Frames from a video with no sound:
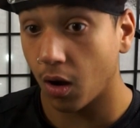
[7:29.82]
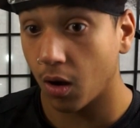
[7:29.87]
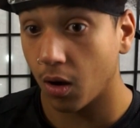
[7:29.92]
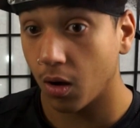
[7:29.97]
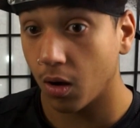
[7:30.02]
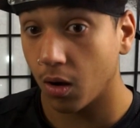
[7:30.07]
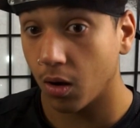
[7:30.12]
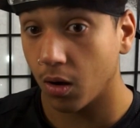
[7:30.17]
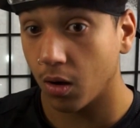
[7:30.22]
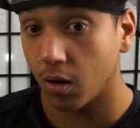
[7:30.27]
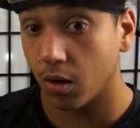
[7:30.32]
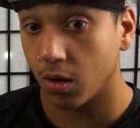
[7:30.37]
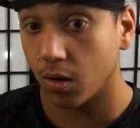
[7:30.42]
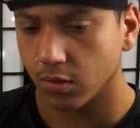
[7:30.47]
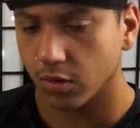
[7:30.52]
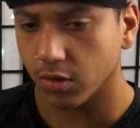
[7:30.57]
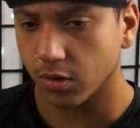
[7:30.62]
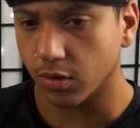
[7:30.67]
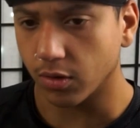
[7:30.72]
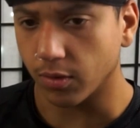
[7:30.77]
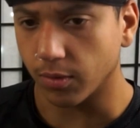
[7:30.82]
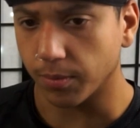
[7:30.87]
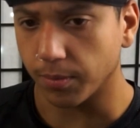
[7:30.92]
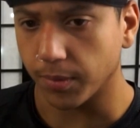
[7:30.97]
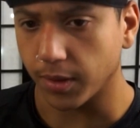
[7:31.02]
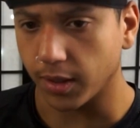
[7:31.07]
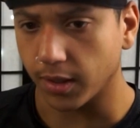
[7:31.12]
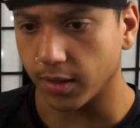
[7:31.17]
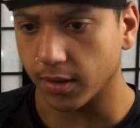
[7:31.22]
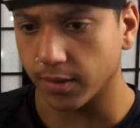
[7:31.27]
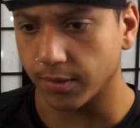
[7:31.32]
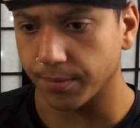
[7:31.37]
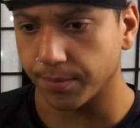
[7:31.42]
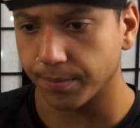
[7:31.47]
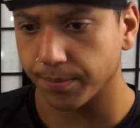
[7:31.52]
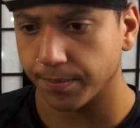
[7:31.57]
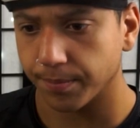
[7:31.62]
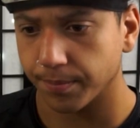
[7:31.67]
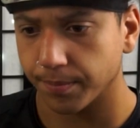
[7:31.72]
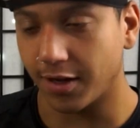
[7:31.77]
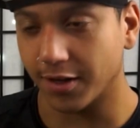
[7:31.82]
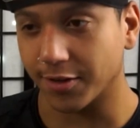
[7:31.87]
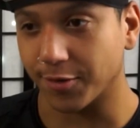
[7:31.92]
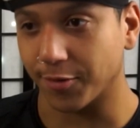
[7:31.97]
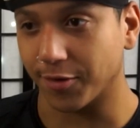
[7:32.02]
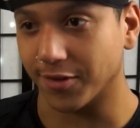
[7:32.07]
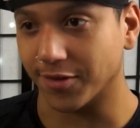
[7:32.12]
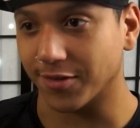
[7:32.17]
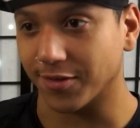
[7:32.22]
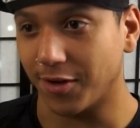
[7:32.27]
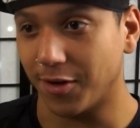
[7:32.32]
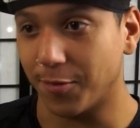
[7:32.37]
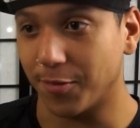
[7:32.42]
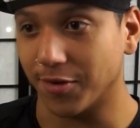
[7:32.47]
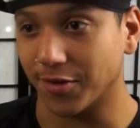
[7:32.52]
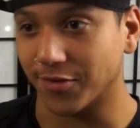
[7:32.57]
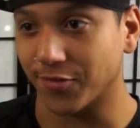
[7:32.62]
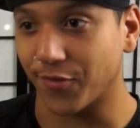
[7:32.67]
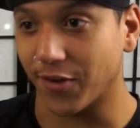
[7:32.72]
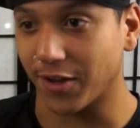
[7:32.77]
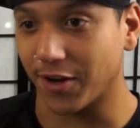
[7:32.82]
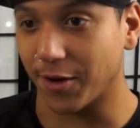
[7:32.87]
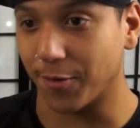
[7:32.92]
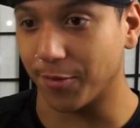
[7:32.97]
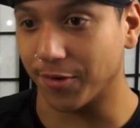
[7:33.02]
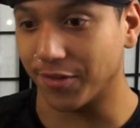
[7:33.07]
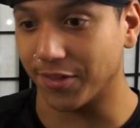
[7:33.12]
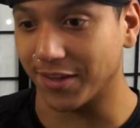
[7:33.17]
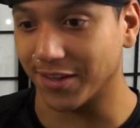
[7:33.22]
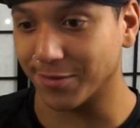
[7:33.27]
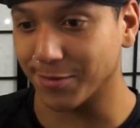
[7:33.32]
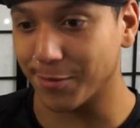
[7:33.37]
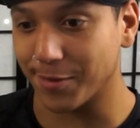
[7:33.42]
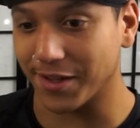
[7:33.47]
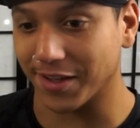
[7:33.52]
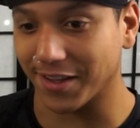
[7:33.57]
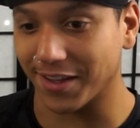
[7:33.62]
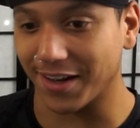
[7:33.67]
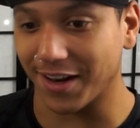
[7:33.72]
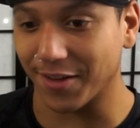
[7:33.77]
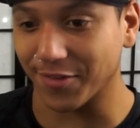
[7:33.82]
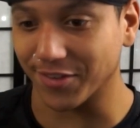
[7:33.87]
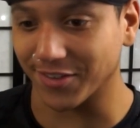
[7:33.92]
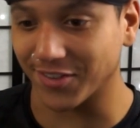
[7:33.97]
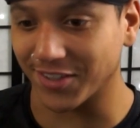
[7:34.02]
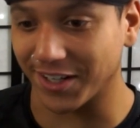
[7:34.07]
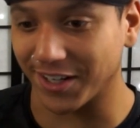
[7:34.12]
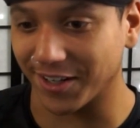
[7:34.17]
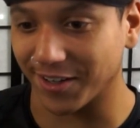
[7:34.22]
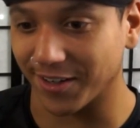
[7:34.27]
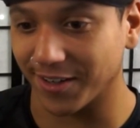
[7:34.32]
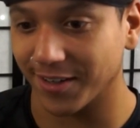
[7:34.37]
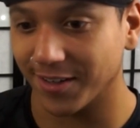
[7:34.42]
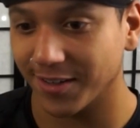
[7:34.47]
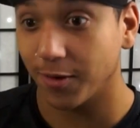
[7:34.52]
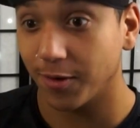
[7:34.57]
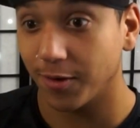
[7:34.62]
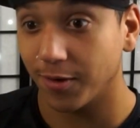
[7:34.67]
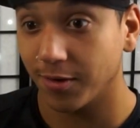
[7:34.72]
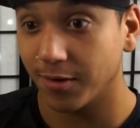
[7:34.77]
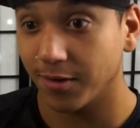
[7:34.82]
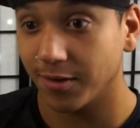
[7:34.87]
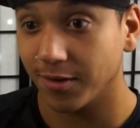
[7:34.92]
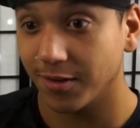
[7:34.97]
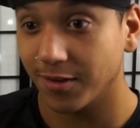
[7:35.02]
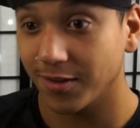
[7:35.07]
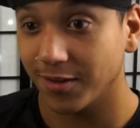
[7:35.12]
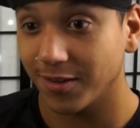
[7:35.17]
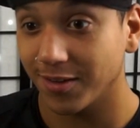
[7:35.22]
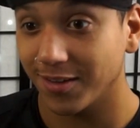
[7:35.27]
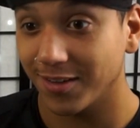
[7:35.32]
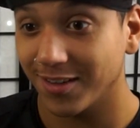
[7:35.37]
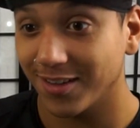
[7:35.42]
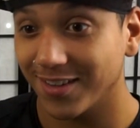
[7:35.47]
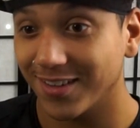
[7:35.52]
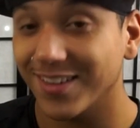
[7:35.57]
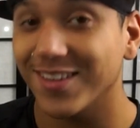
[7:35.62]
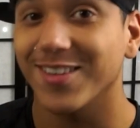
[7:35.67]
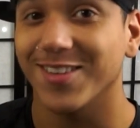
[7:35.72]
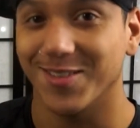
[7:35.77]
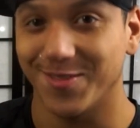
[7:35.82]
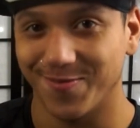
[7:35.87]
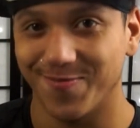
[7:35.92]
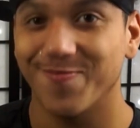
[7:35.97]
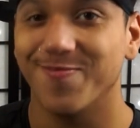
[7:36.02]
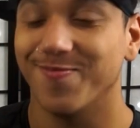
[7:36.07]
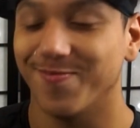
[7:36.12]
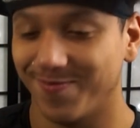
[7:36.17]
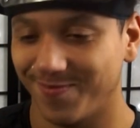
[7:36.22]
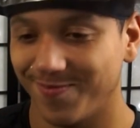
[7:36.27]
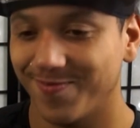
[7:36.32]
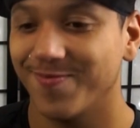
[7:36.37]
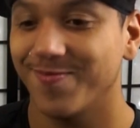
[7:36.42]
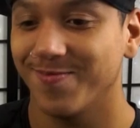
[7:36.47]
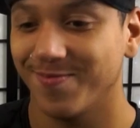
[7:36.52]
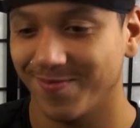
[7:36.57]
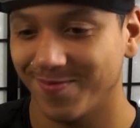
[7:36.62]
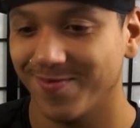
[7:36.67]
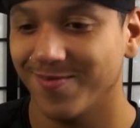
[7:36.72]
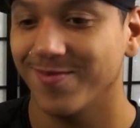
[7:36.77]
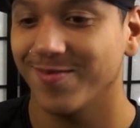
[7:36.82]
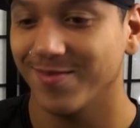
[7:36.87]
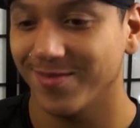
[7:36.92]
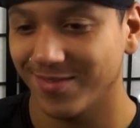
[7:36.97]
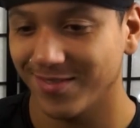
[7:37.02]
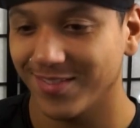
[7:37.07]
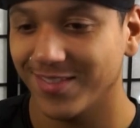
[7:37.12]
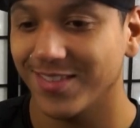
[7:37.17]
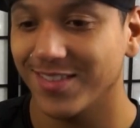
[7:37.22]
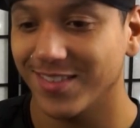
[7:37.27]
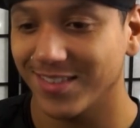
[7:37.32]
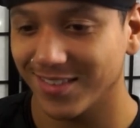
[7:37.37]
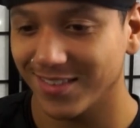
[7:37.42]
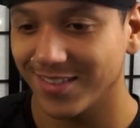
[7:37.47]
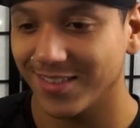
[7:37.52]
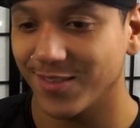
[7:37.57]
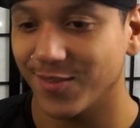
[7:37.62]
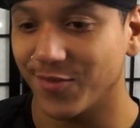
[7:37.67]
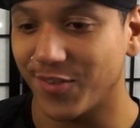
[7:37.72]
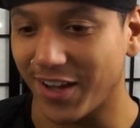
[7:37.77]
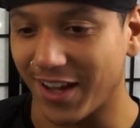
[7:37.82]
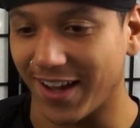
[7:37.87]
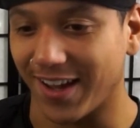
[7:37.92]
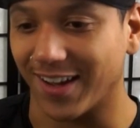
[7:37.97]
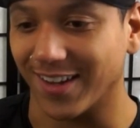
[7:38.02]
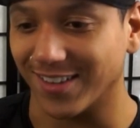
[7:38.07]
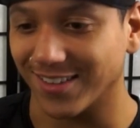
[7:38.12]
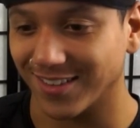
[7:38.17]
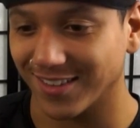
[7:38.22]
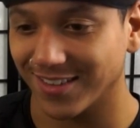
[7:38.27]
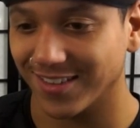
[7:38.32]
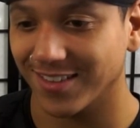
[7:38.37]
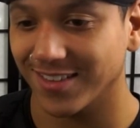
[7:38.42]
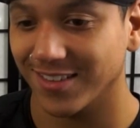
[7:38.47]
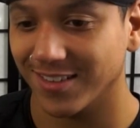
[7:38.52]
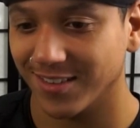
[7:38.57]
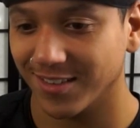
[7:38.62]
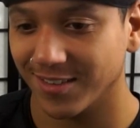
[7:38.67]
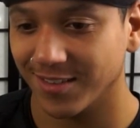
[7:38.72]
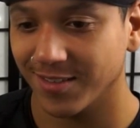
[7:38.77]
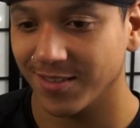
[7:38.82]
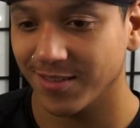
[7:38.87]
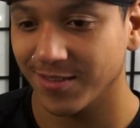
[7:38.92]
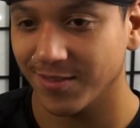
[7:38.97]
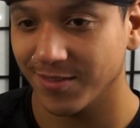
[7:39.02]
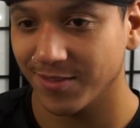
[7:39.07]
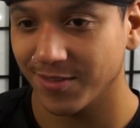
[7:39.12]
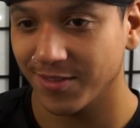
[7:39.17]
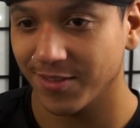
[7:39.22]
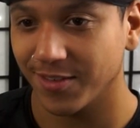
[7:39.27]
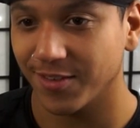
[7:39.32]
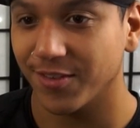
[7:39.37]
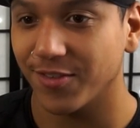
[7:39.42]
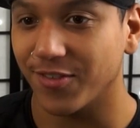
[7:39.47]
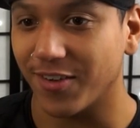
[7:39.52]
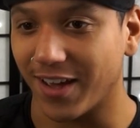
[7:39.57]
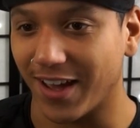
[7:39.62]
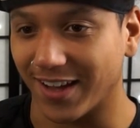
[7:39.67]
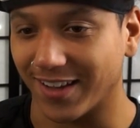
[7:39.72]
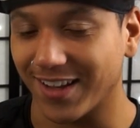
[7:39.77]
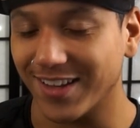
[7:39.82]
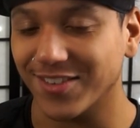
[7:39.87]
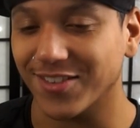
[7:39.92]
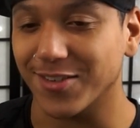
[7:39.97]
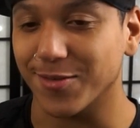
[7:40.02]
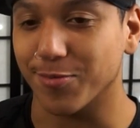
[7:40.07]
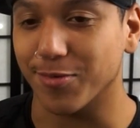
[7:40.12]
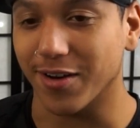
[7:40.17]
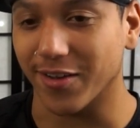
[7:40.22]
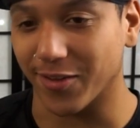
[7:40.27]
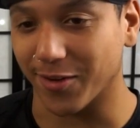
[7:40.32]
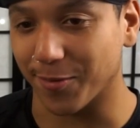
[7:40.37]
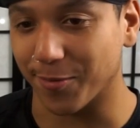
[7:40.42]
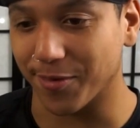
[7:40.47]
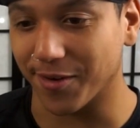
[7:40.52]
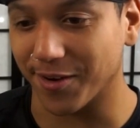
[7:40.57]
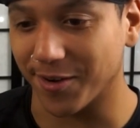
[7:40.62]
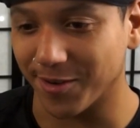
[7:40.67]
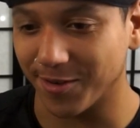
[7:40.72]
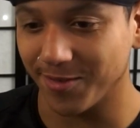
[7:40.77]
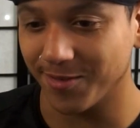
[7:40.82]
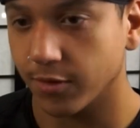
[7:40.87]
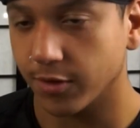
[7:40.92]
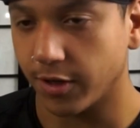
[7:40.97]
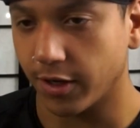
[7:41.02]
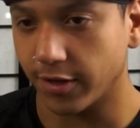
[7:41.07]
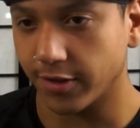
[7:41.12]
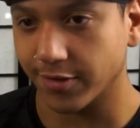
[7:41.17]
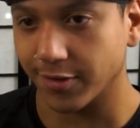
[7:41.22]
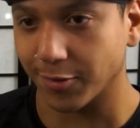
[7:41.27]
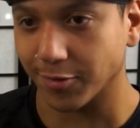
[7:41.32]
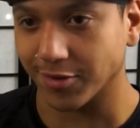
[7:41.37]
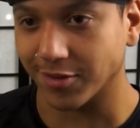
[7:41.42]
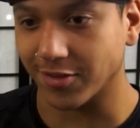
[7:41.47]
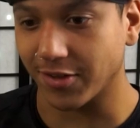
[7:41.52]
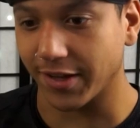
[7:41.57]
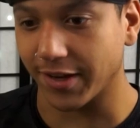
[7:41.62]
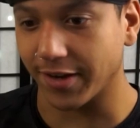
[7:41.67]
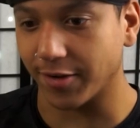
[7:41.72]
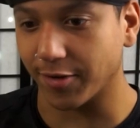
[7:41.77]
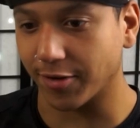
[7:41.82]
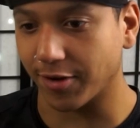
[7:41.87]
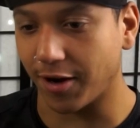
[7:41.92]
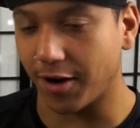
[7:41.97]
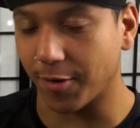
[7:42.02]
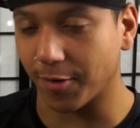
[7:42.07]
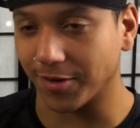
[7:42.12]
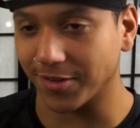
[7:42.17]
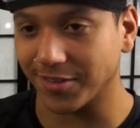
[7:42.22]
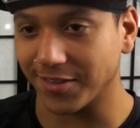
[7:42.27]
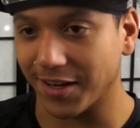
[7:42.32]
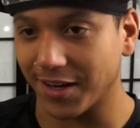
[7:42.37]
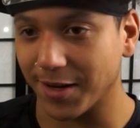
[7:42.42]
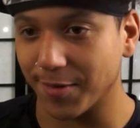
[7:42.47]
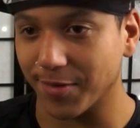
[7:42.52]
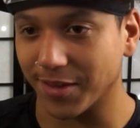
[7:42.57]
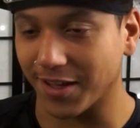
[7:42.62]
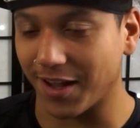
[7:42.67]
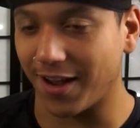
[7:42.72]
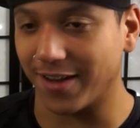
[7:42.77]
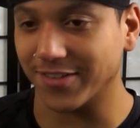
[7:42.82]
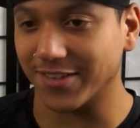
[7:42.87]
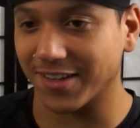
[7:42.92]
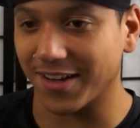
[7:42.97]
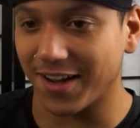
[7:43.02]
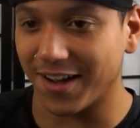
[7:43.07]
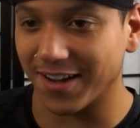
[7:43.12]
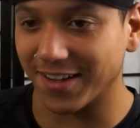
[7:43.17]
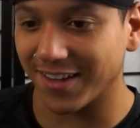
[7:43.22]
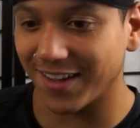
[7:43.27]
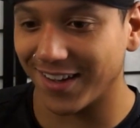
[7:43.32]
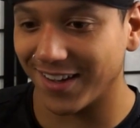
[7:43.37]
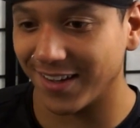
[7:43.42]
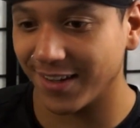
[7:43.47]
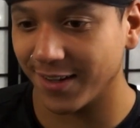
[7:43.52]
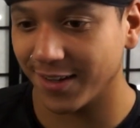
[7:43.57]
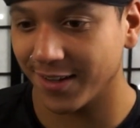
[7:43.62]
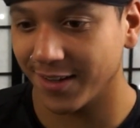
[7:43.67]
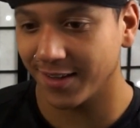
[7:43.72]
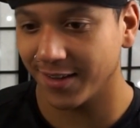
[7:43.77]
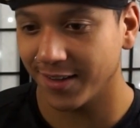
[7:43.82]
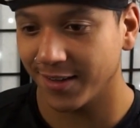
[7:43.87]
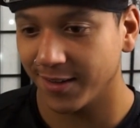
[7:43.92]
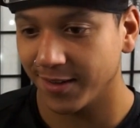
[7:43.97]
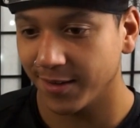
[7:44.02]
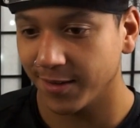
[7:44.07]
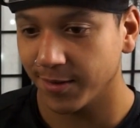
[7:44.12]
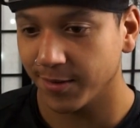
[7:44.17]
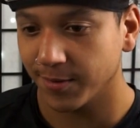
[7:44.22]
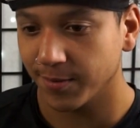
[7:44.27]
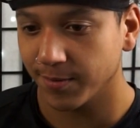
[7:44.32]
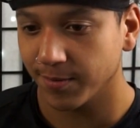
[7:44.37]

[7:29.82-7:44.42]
reason. Oh, man. Kankuro's almost fed up with this. My man, get out the chair. I don't care if you are a council member. Facts. I'm not gonna listen to this. Fact. That's your brother, bro. We all just gonna slander Gaara's name, the Kazekage. Anger is